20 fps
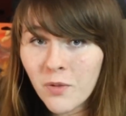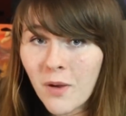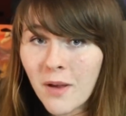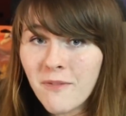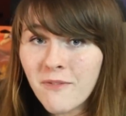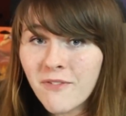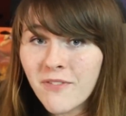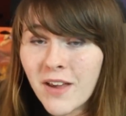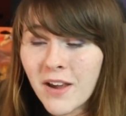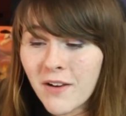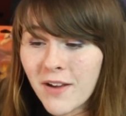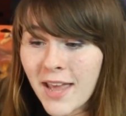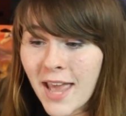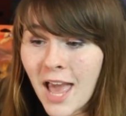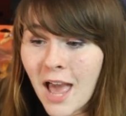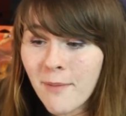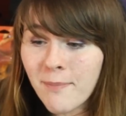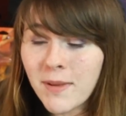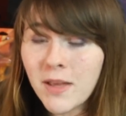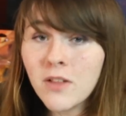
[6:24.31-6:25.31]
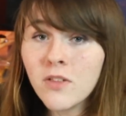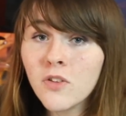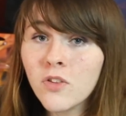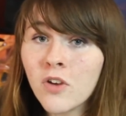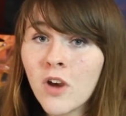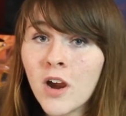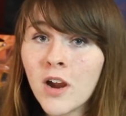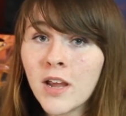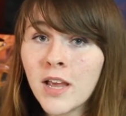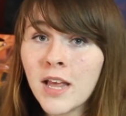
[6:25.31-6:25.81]
So I'm very happy to
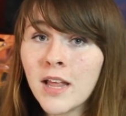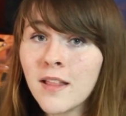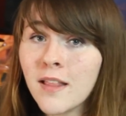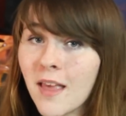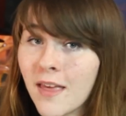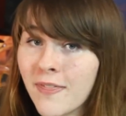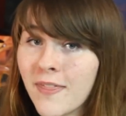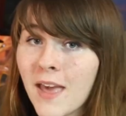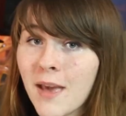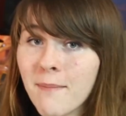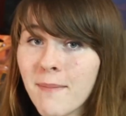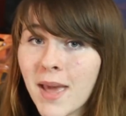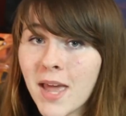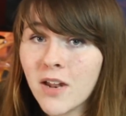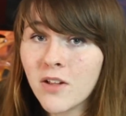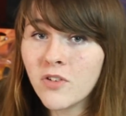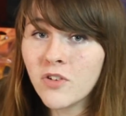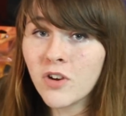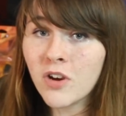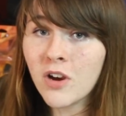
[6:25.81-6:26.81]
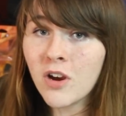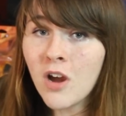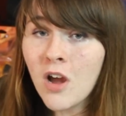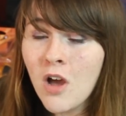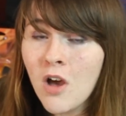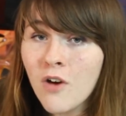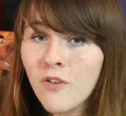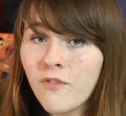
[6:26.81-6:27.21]
Target and that manager